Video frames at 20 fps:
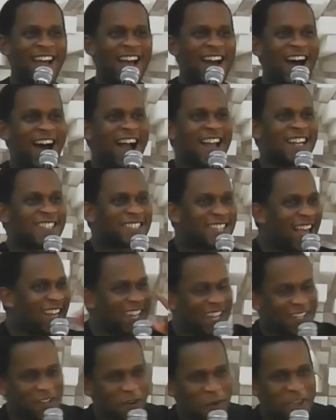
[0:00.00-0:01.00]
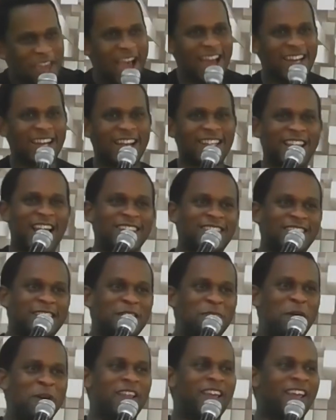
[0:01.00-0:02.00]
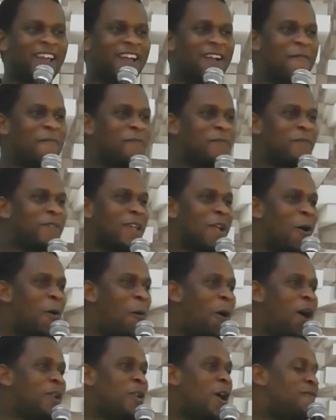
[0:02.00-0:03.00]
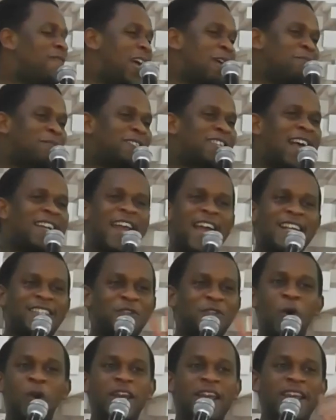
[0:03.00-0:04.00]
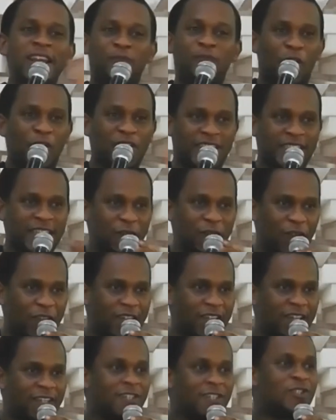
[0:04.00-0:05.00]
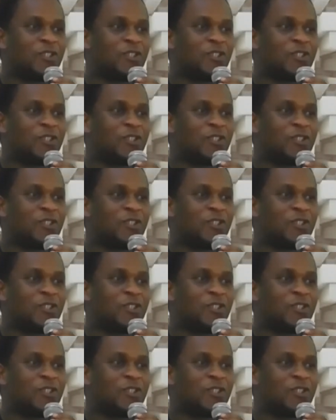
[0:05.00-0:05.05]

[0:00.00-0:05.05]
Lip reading: I said, did you hear the testimony? One of them said, there's no need for CV.